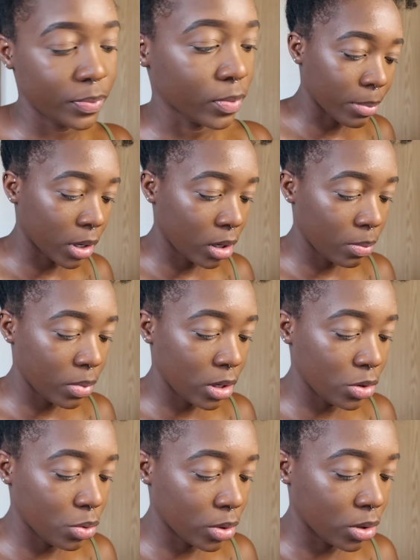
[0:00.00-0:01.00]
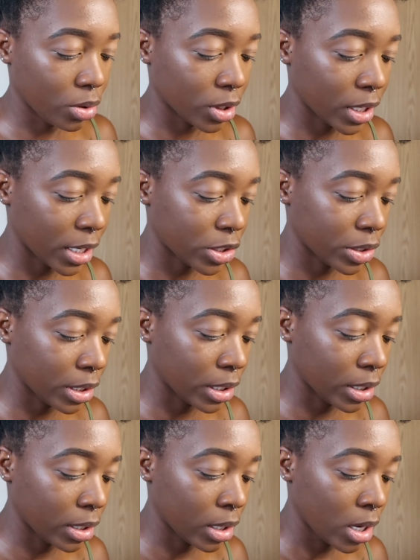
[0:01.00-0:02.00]
I'm gonna be doing DoorDash
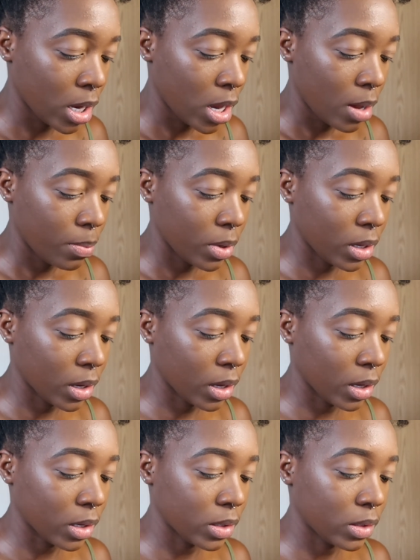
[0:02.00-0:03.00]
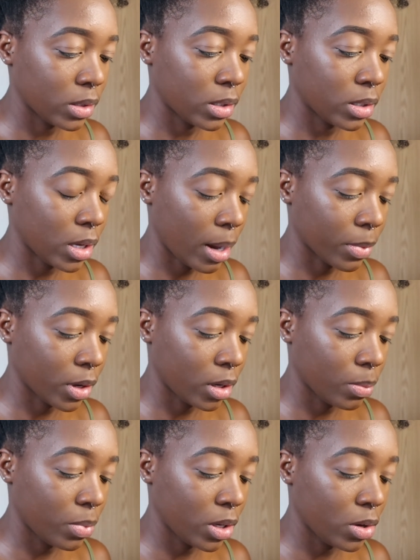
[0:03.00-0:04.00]
again because I'm gonna
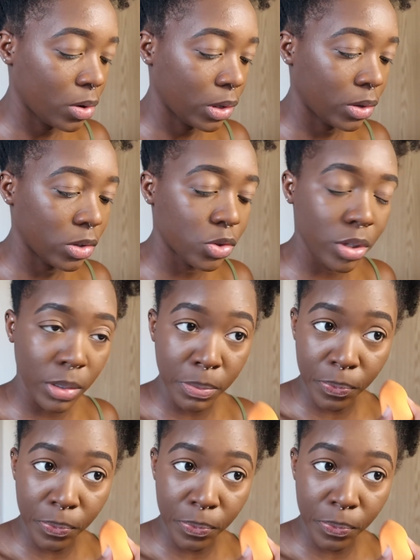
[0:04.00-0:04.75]
be going on a trip